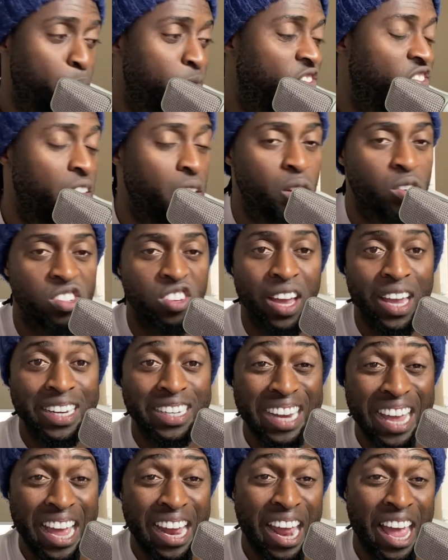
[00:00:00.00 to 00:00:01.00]
Figures like
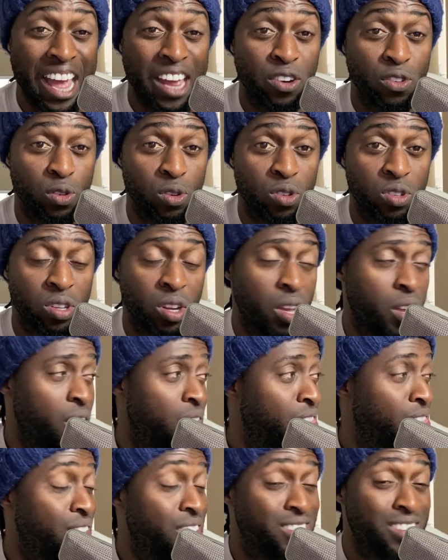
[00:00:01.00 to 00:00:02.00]
Dan Andrews,
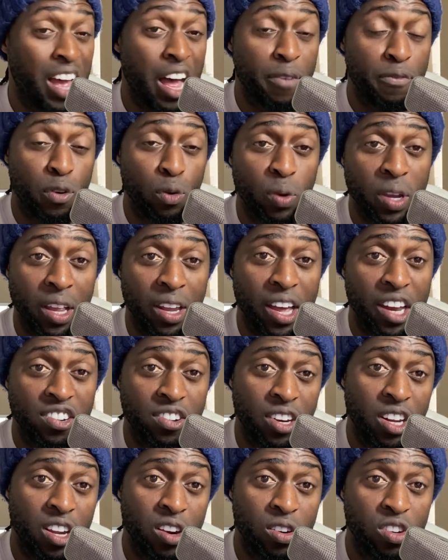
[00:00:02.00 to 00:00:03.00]
that is up for
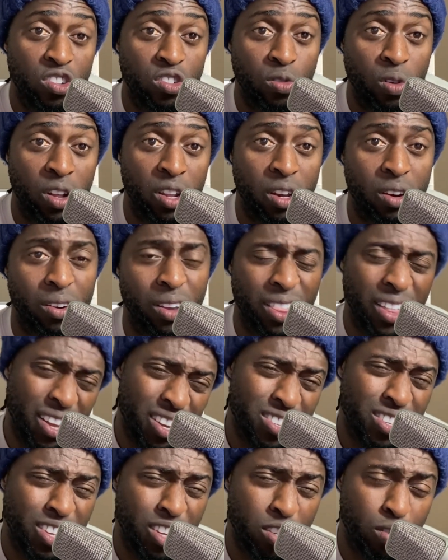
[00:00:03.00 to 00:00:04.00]
re-election here in Australia, I think
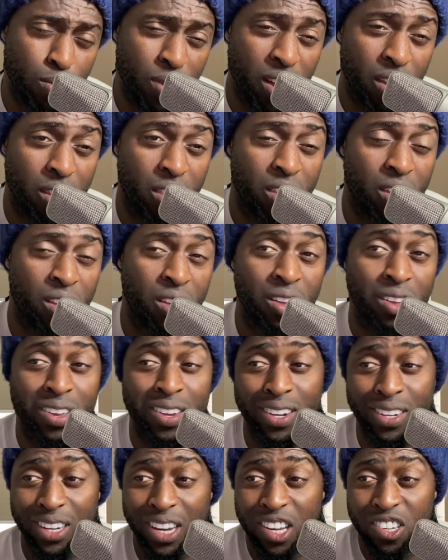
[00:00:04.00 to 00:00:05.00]
it's this month,
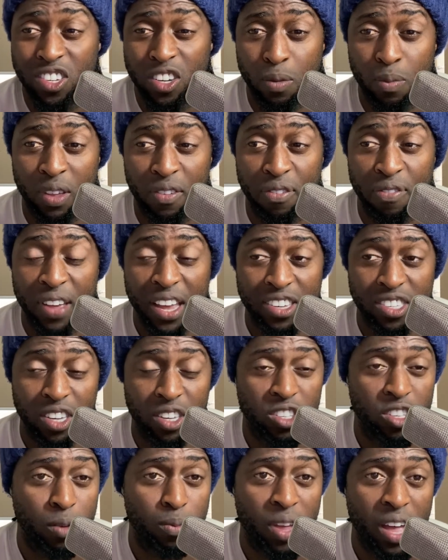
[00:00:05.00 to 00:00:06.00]
needs to be facing
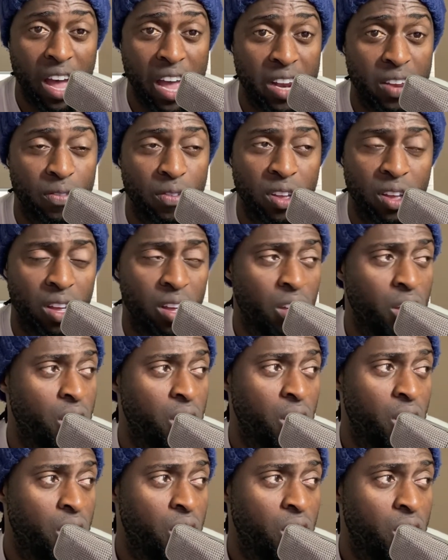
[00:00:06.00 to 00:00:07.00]
some kind of a
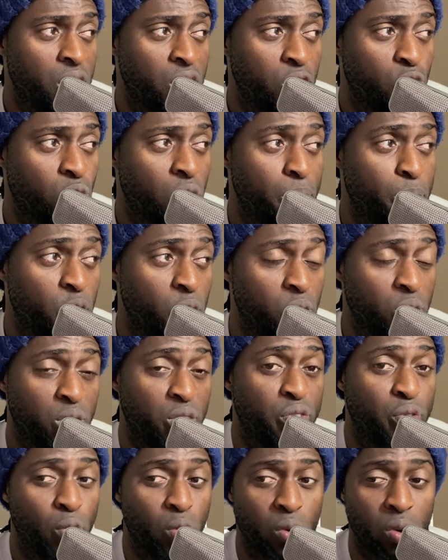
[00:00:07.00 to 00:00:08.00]
tribunal
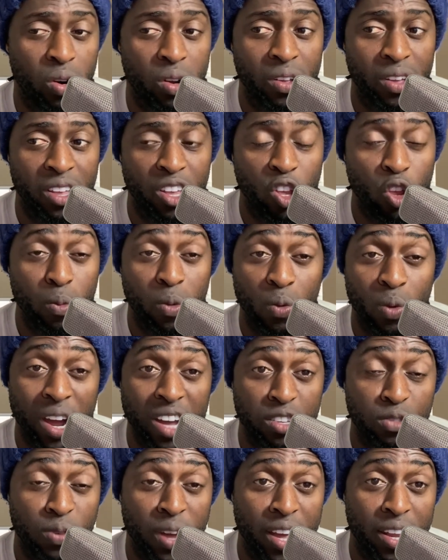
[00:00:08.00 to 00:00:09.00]
for human
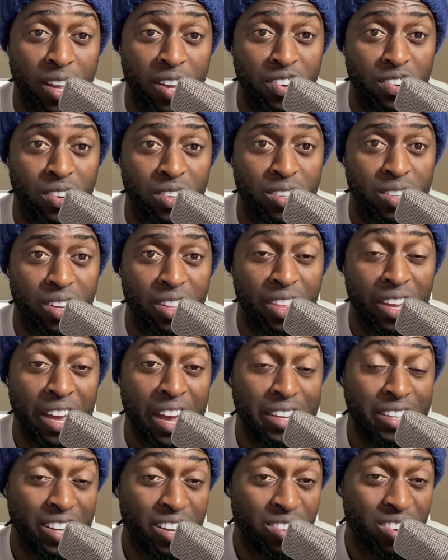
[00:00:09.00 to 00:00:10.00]
rights violations. The
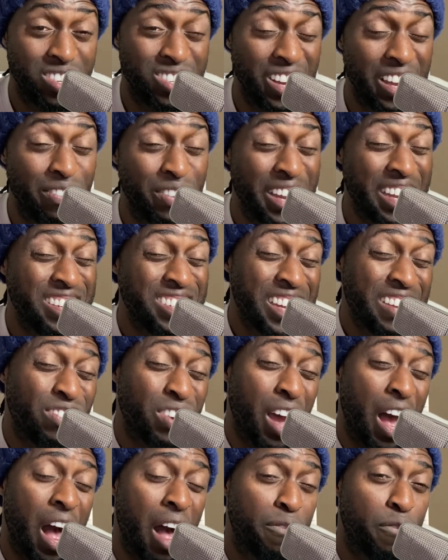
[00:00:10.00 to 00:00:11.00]
idea that he's even
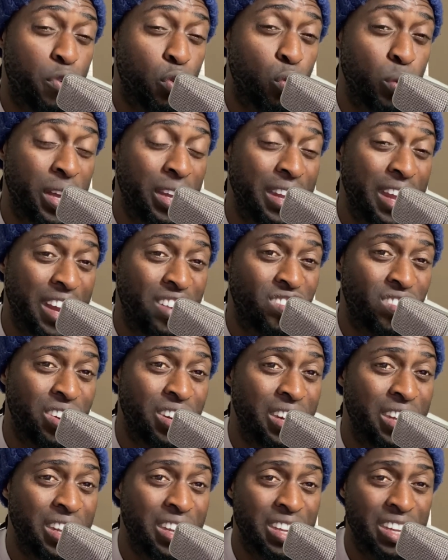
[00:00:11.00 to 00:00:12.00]
up for
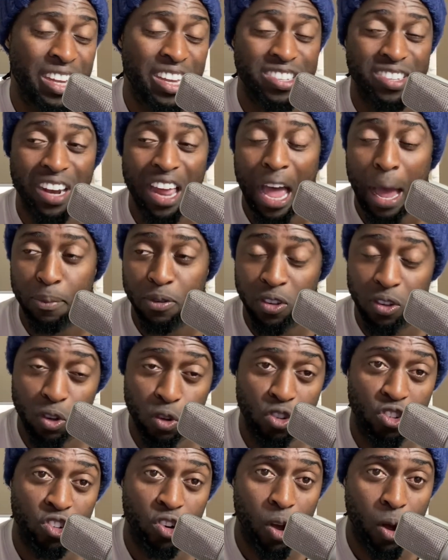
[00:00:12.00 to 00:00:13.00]
re-election is an
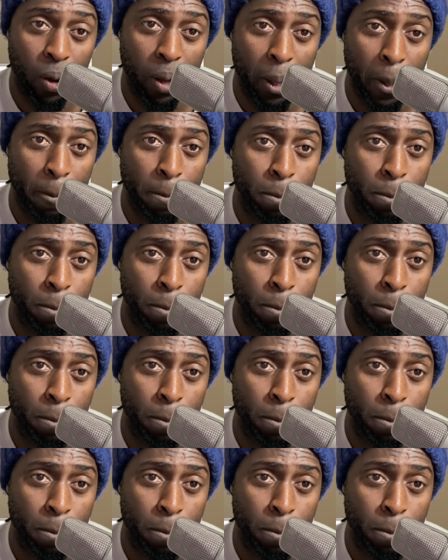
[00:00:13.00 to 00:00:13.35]
absolute joke.